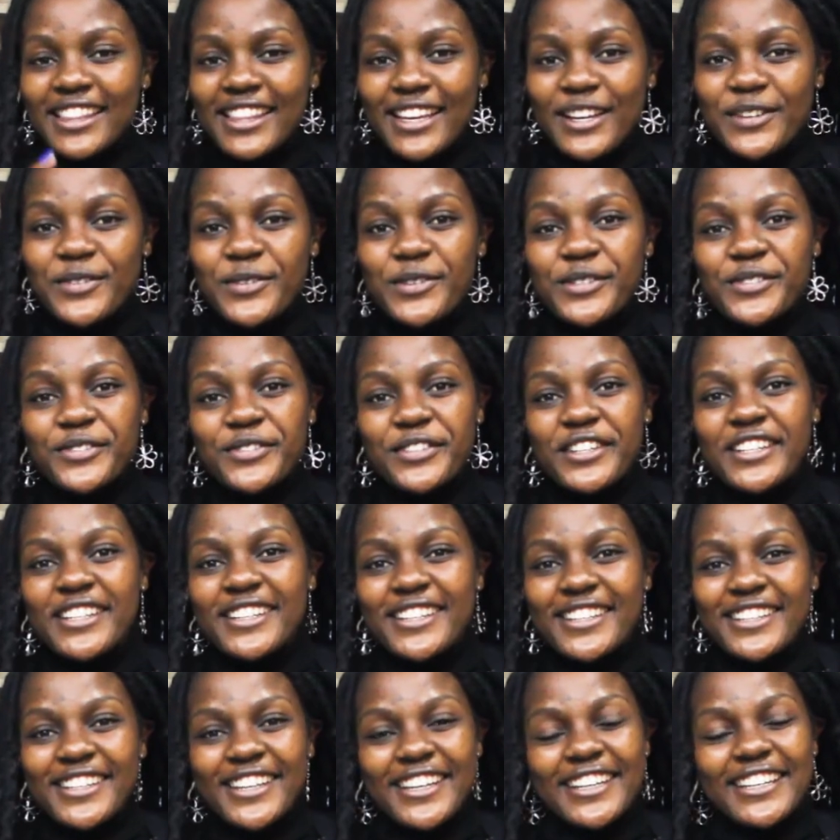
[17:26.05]
that was
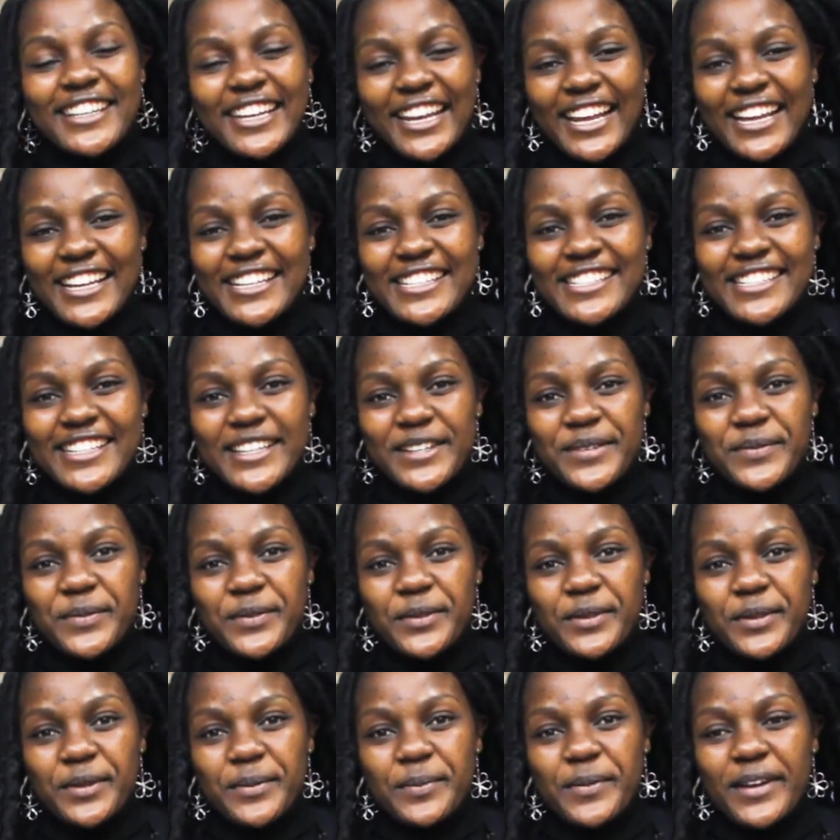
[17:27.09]
really enlightening
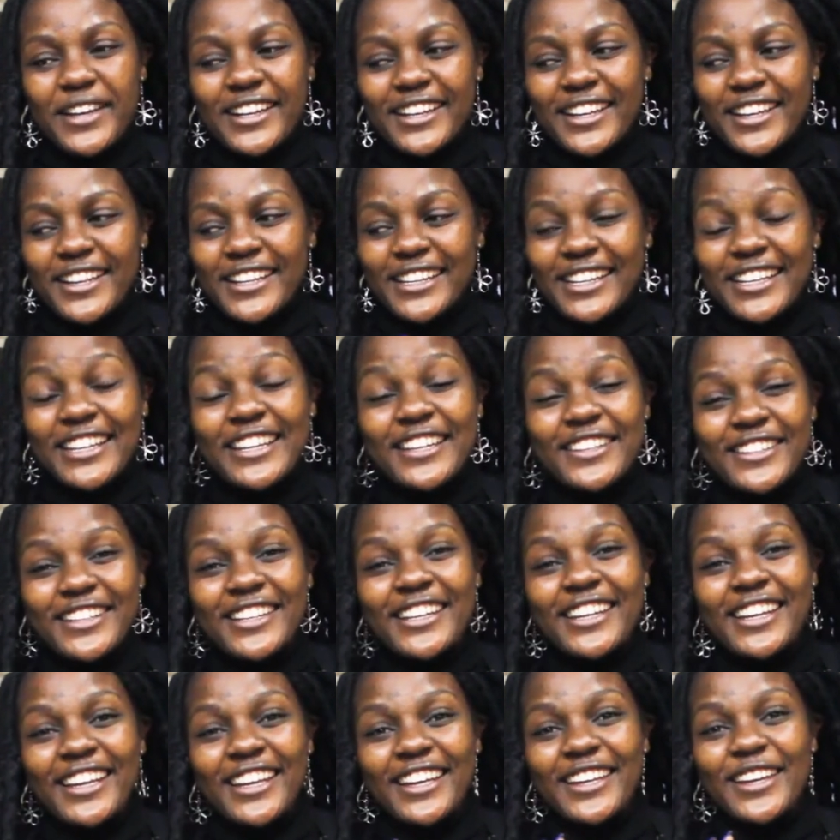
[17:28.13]
for them and i really
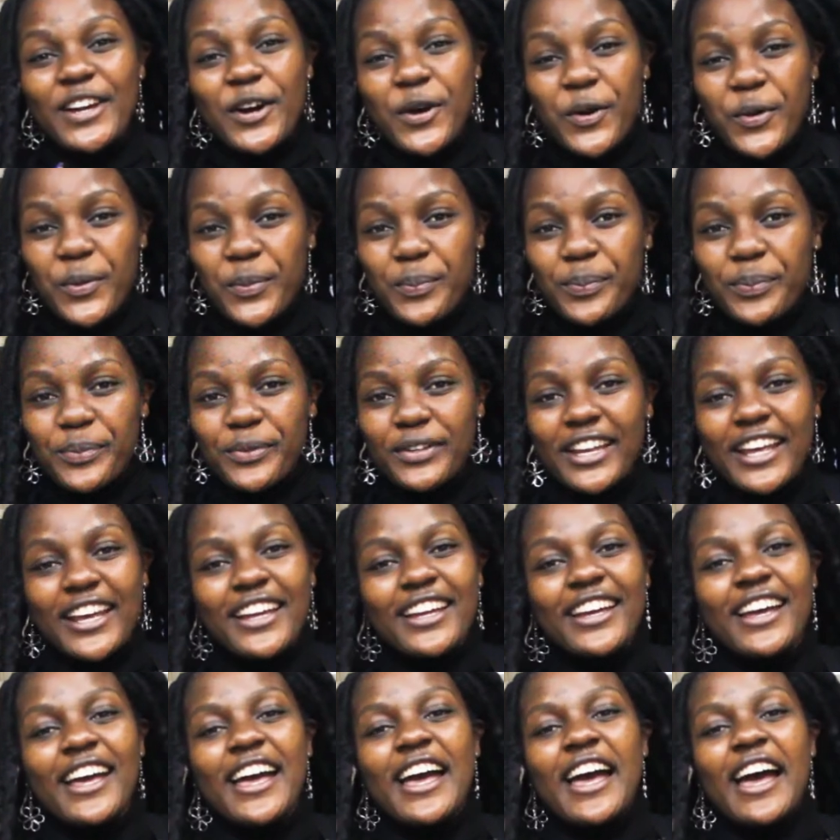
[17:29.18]
really hope
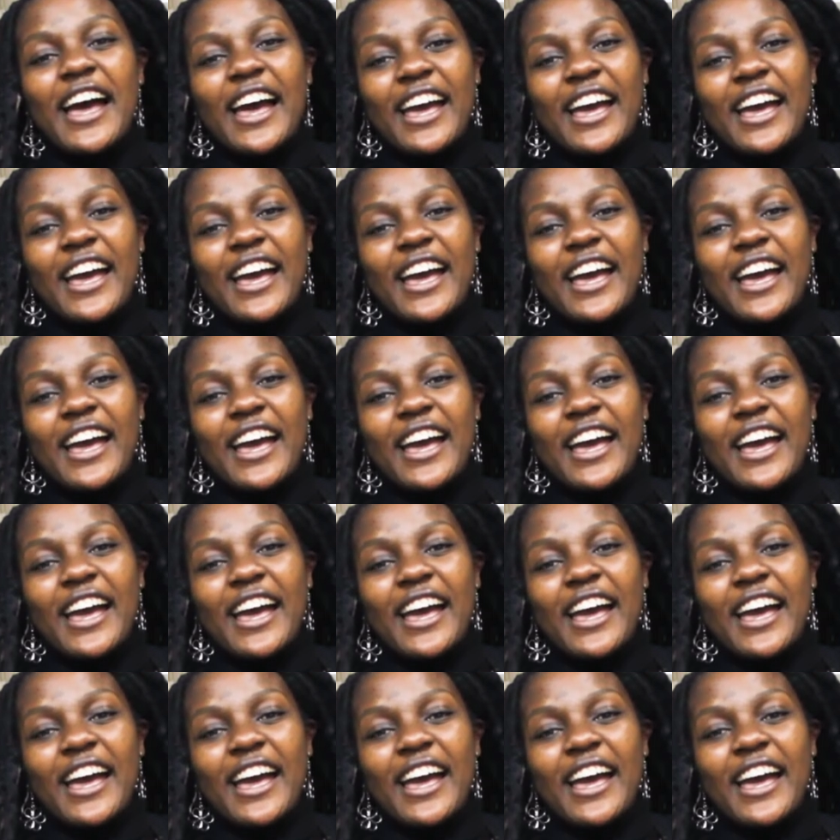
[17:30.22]
like